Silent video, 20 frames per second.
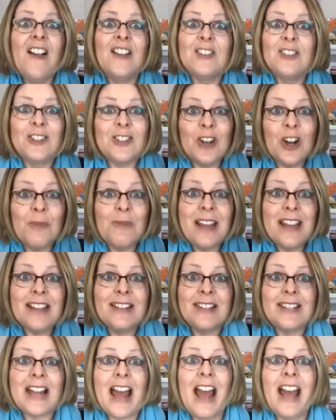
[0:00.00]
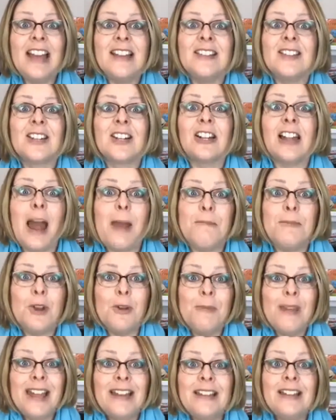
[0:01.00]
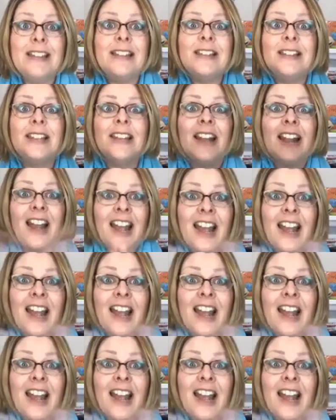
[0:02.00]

Snowman says, clap your mittens.